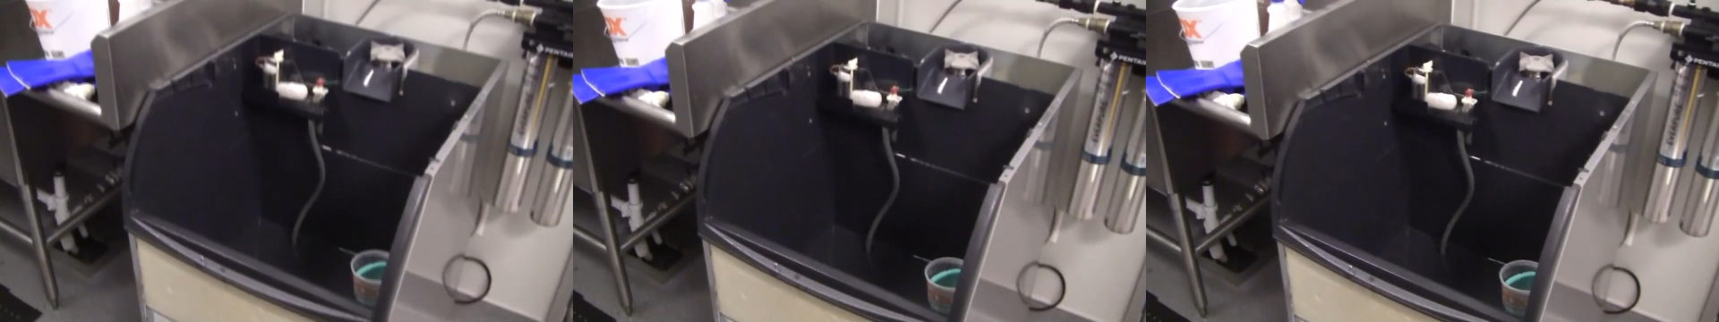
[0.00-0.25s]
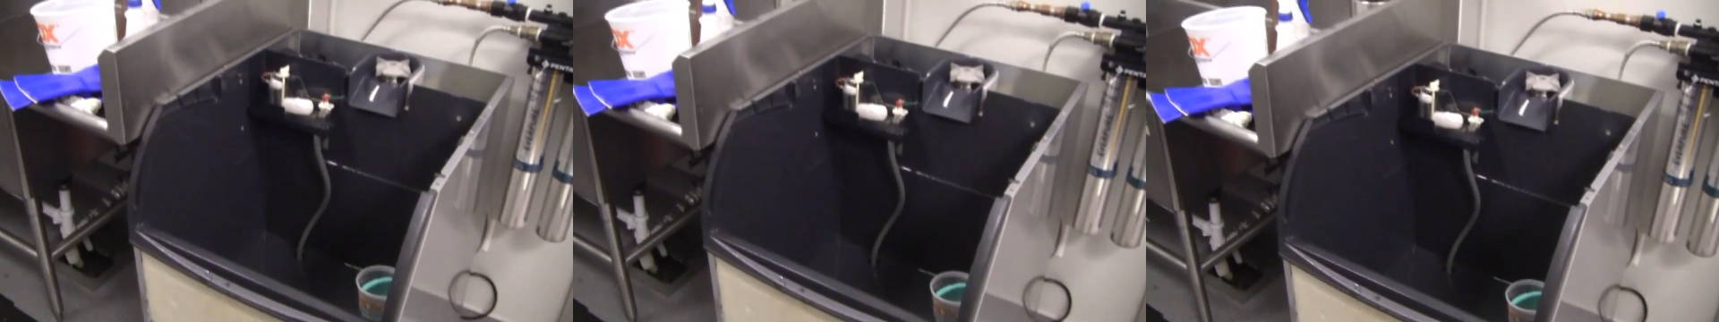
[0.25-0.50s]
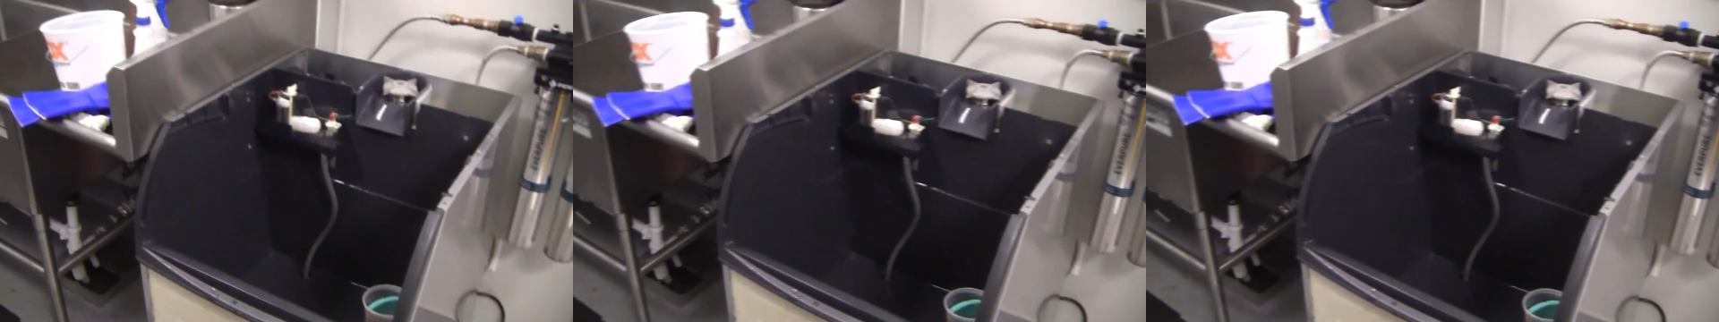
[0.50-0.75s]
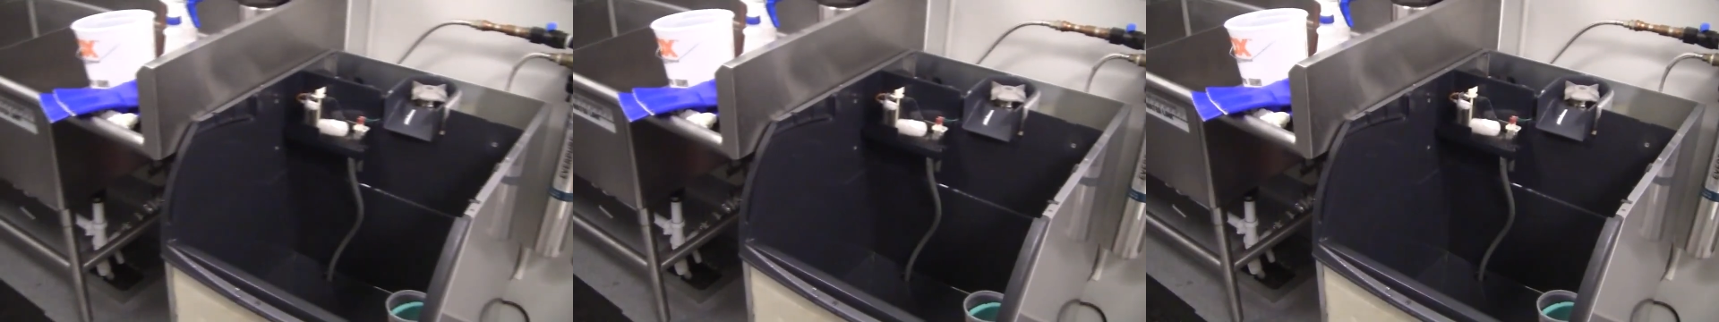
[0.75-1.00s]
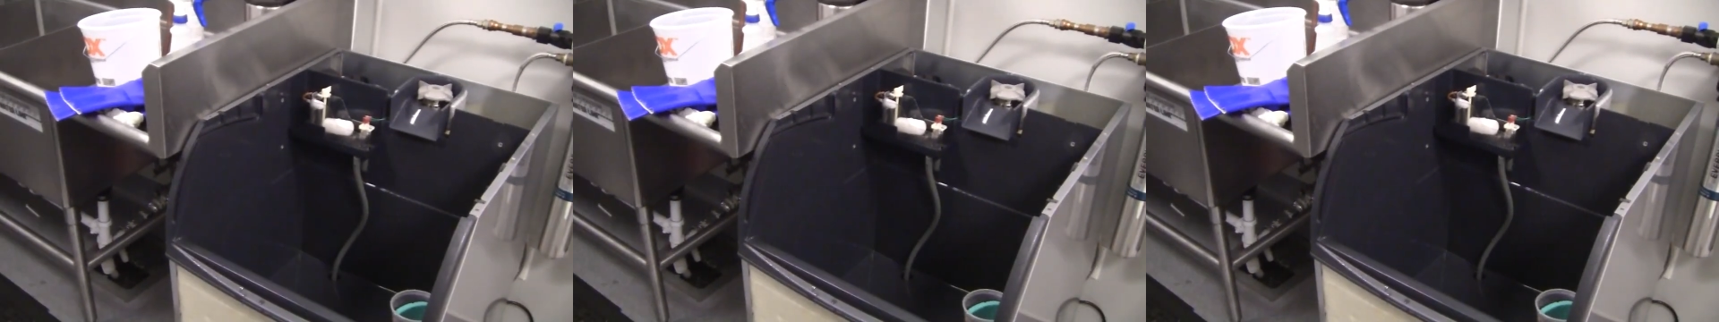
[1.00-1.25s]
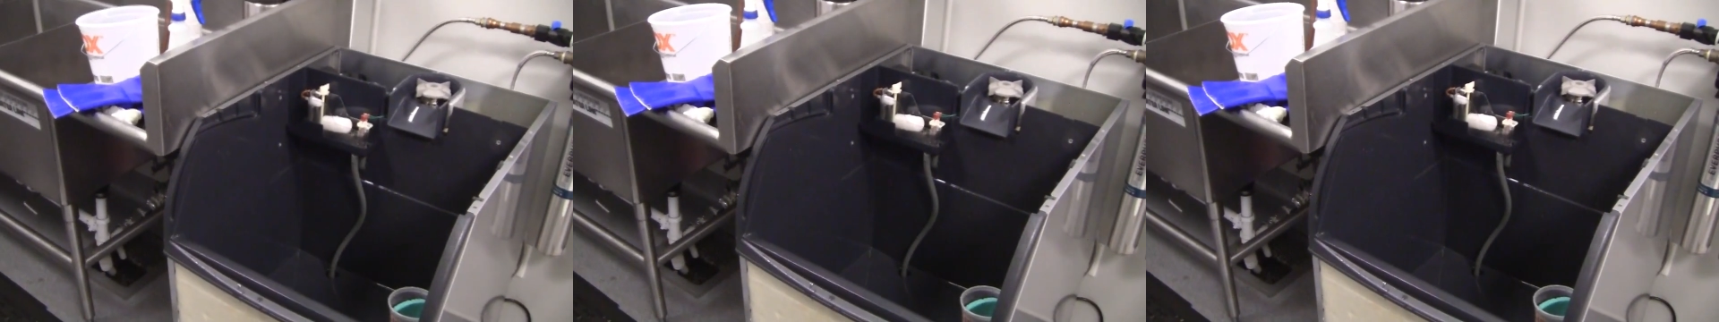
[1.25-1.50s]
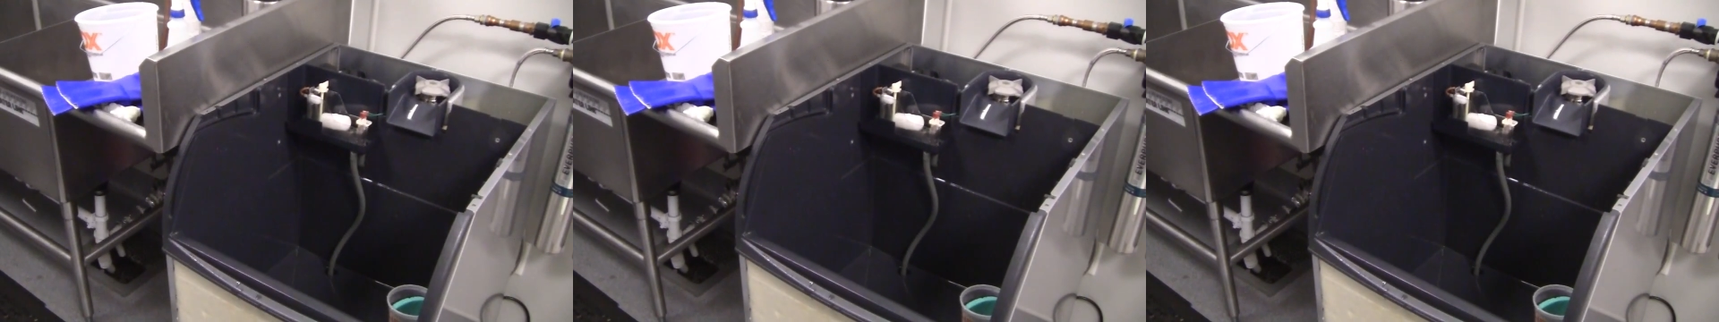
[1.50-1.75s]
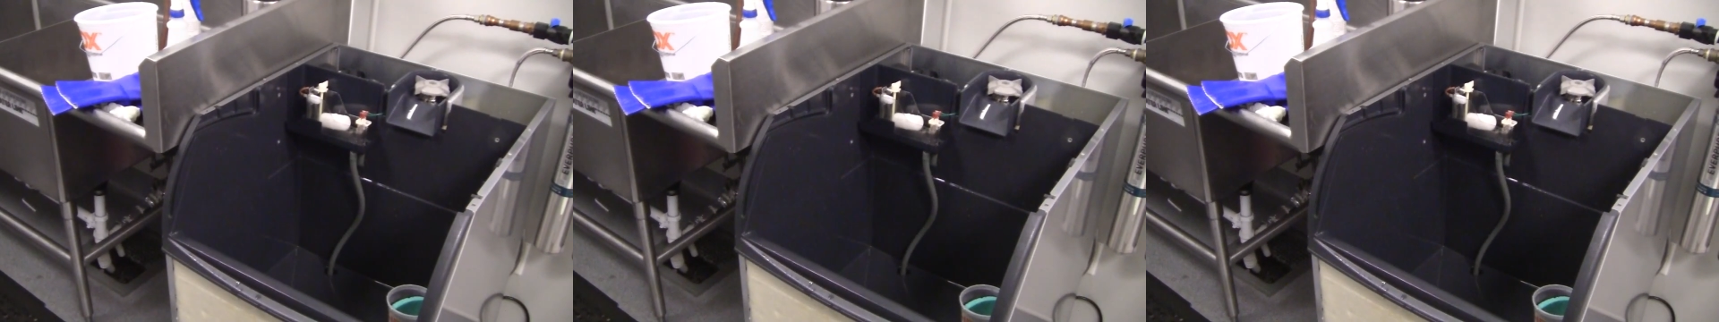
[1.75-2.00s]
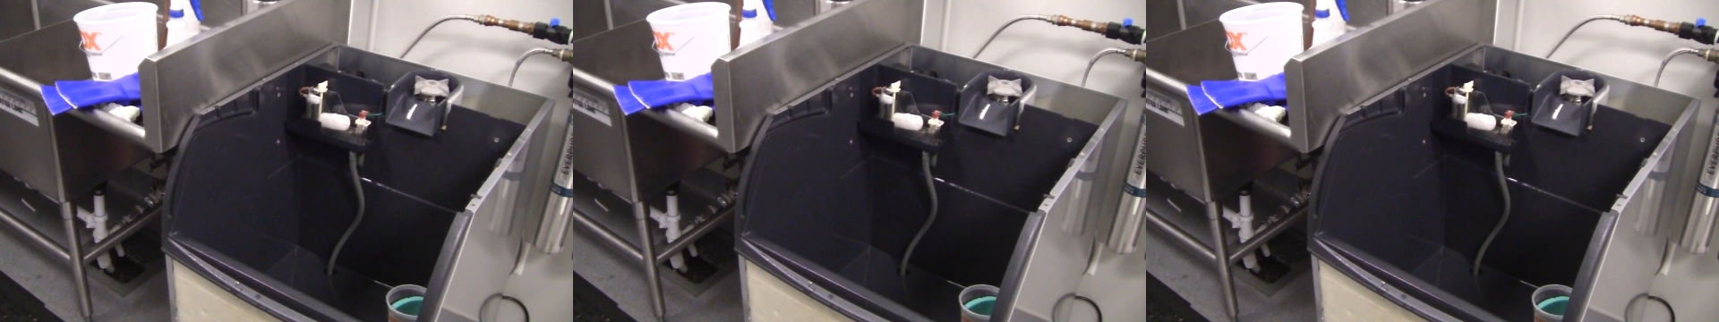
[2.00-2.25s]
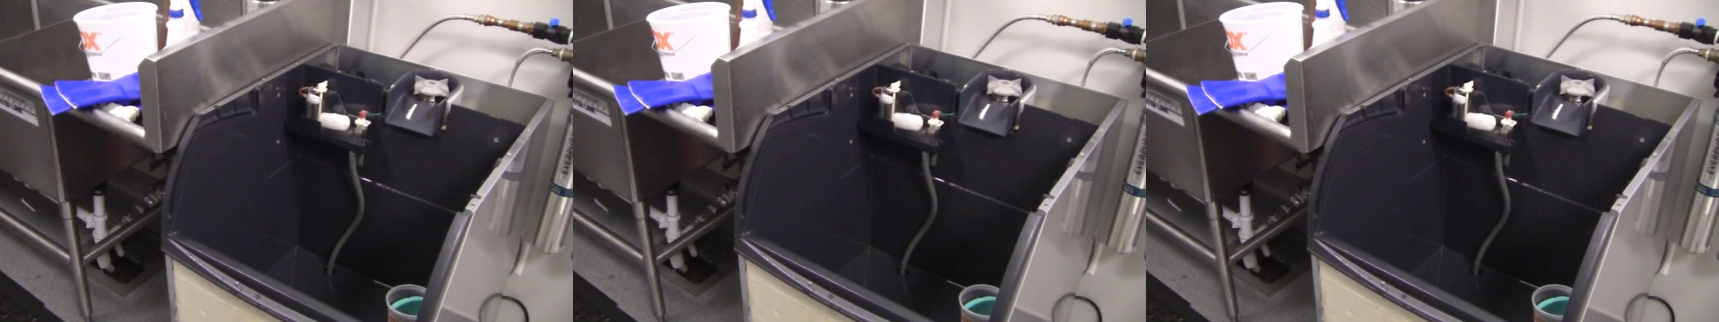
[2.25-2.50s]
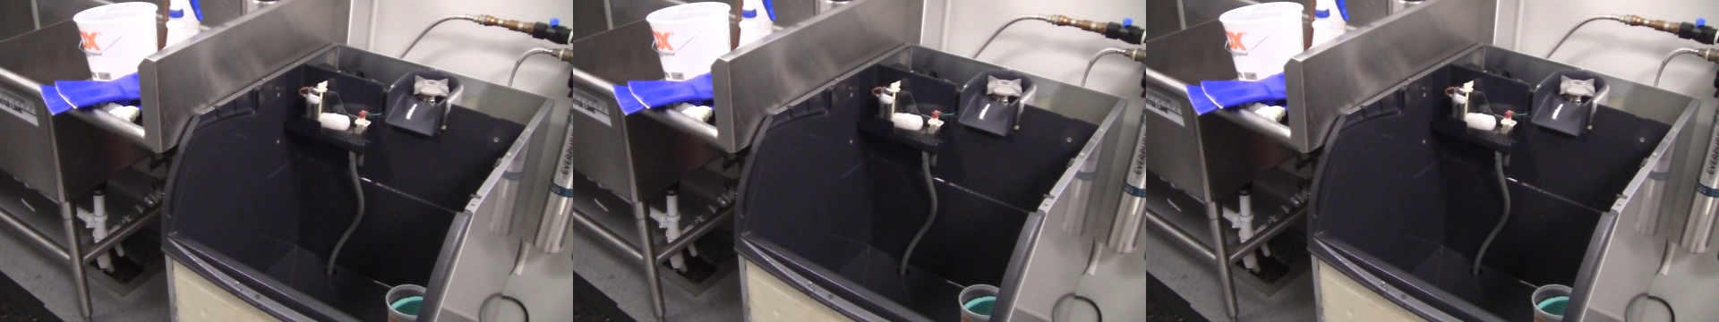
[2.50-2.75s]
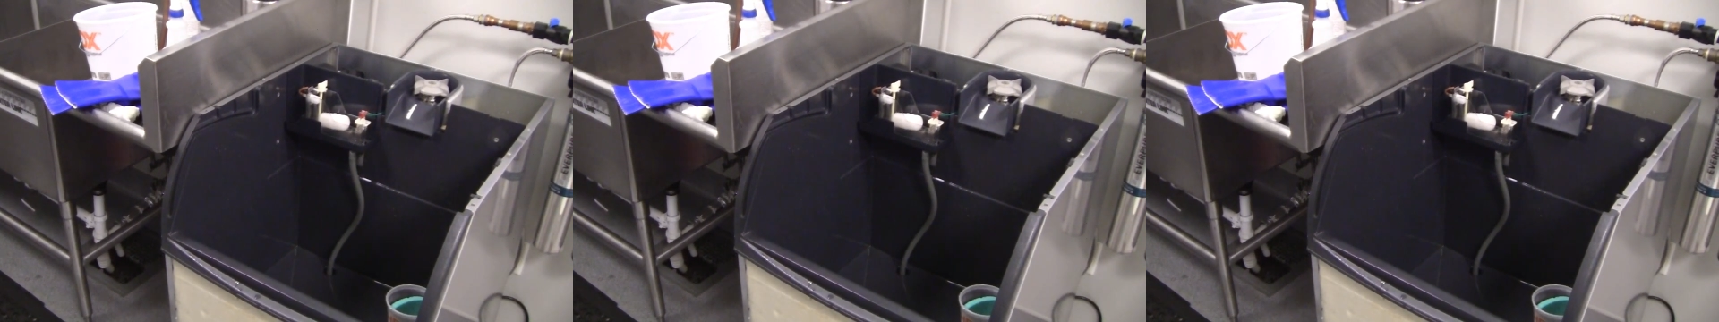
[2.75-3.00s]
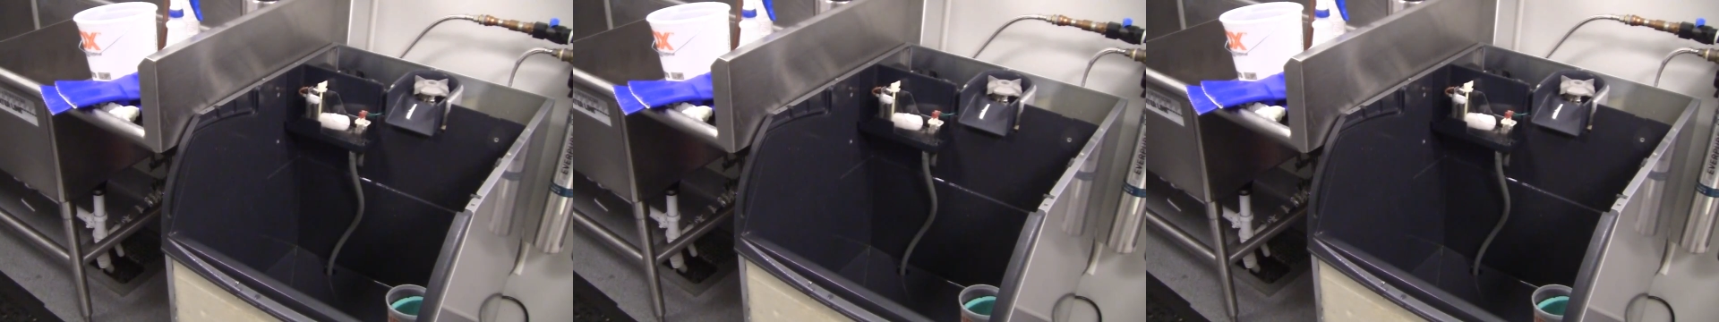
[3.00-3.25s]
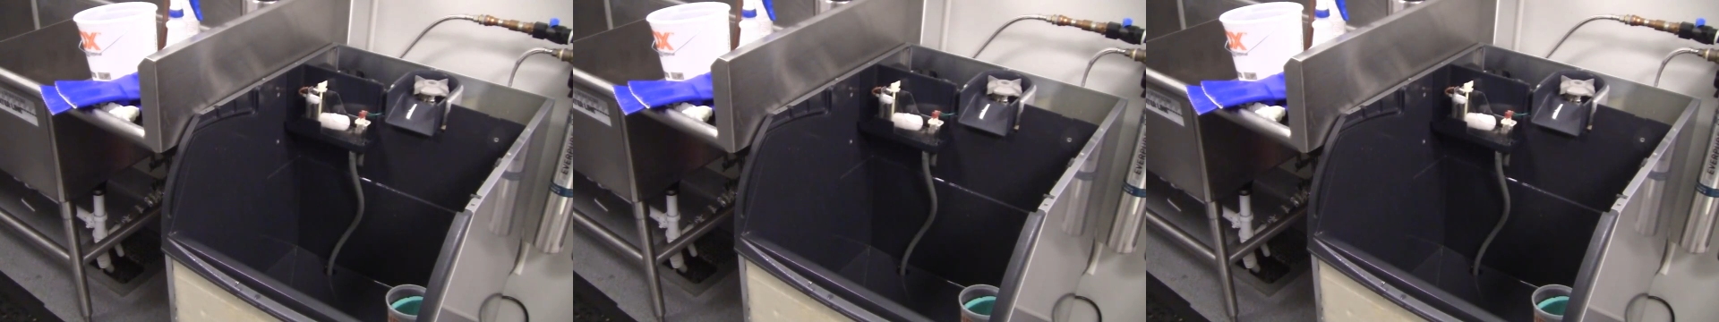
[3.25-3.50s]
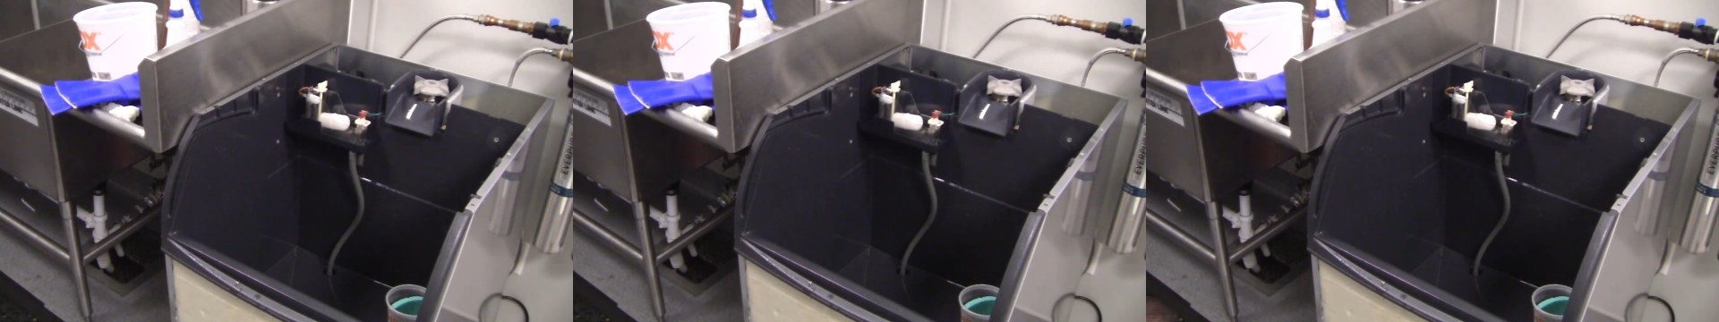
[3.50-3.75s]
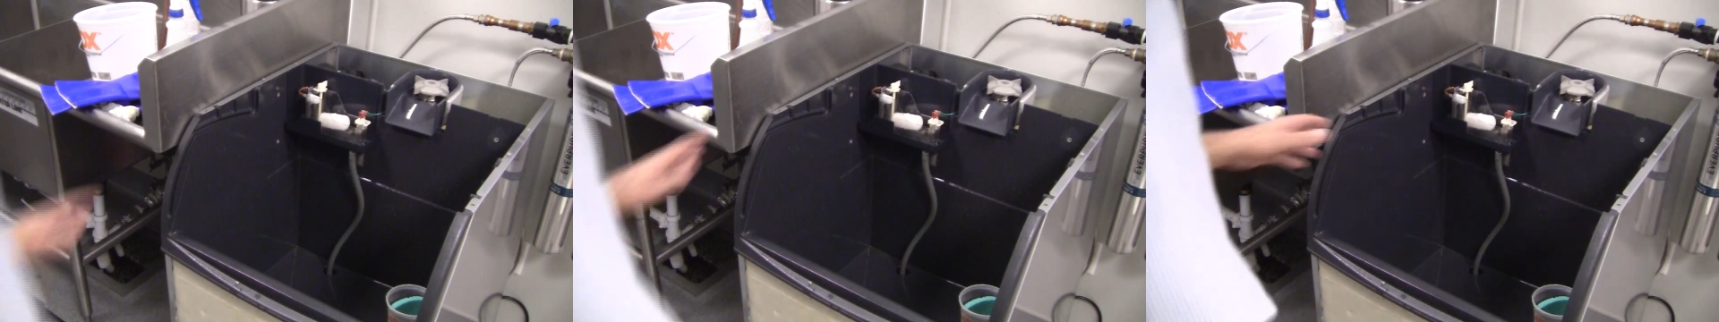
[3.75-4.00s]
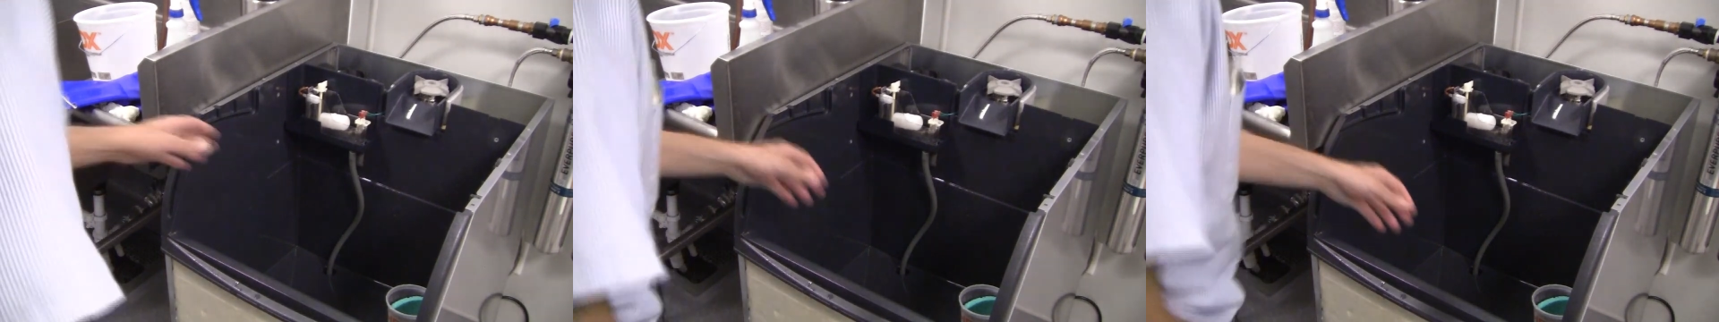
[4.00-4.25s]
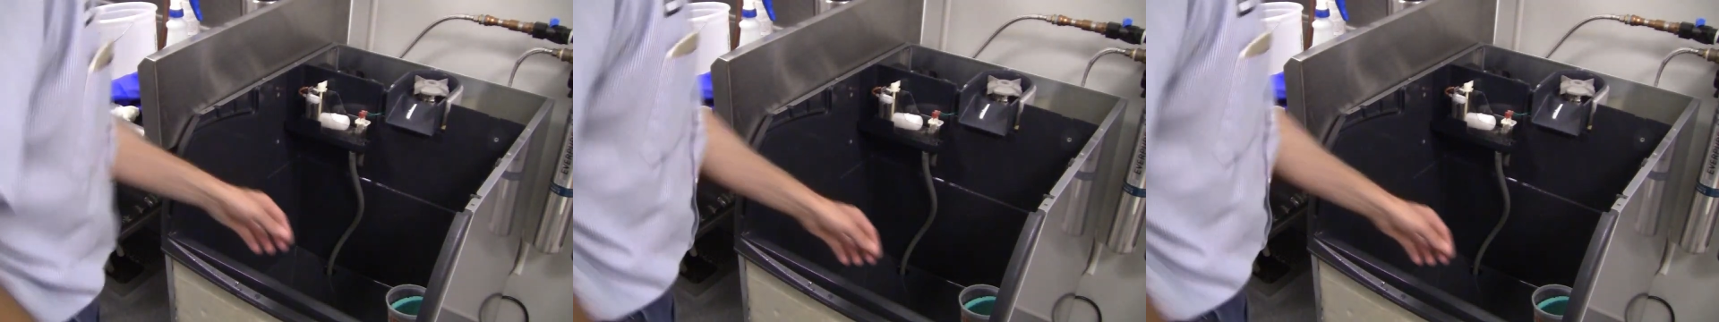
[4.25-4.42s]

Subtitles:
[unreadable: no face in view]